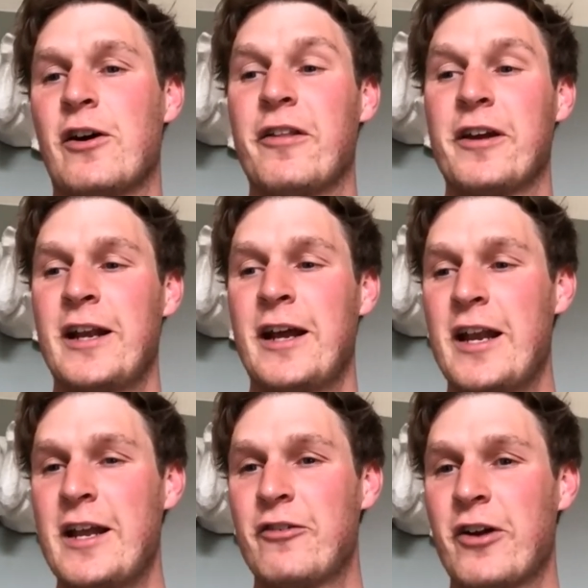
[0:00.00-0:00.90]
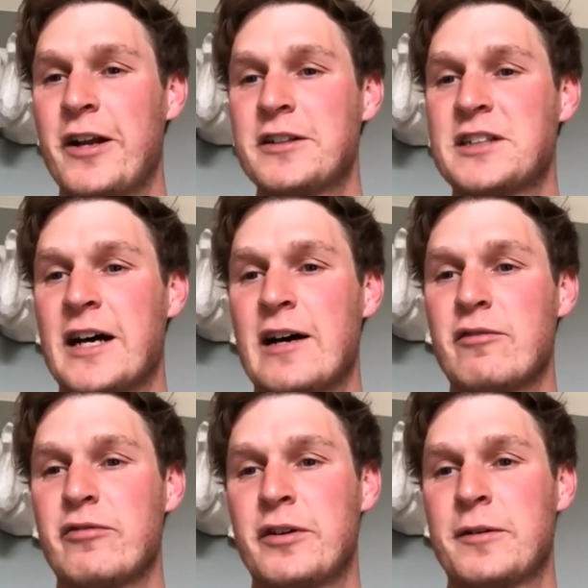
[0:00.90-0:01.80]
you see a lot of the Canadian
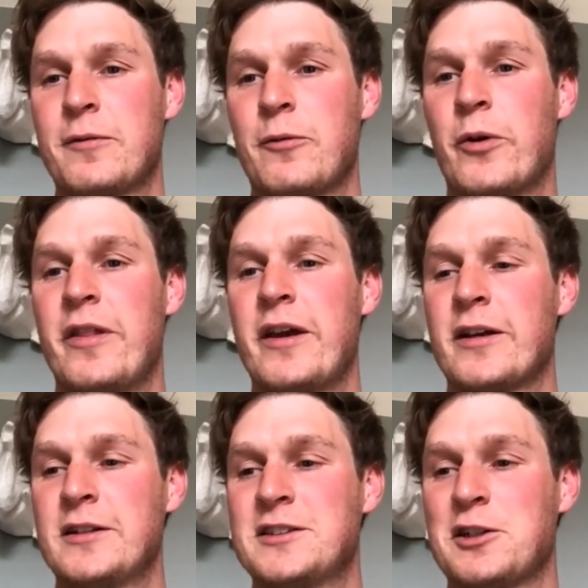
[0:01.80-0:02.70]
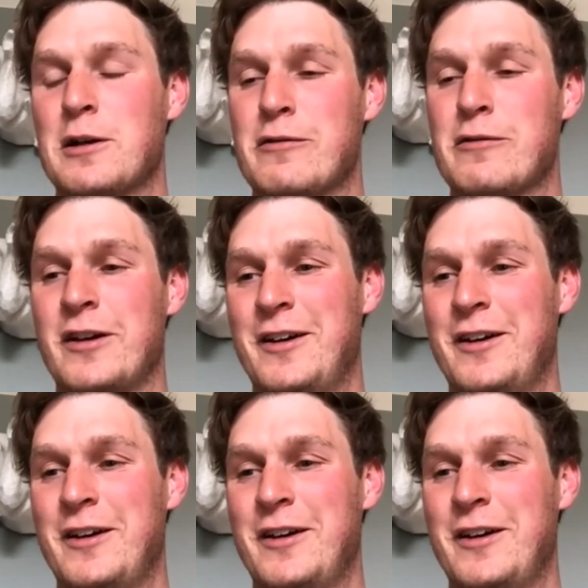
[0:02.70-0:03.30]
riders have, where they can sort of,